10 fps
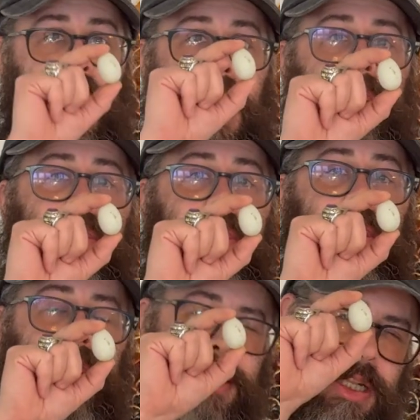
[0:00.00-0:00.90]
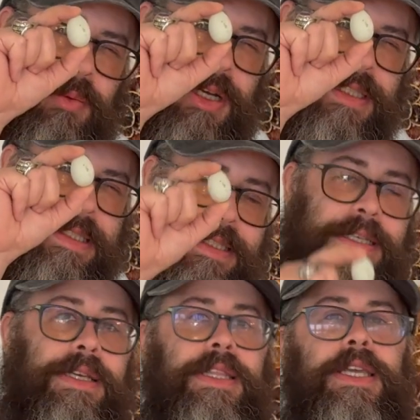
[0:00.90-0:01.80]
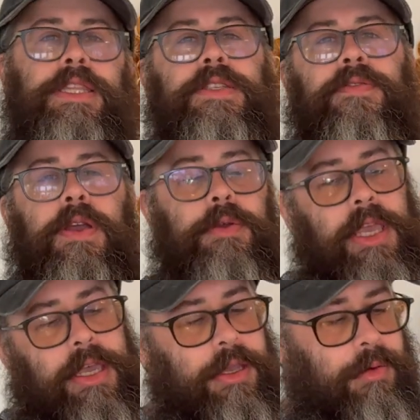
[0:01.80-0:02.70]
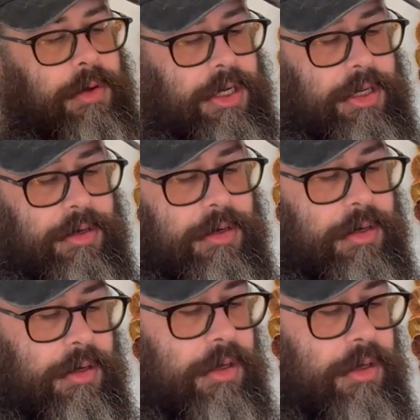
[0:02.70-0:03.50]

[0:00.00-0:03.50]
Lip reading: and the little ones, like this fairy egg right here.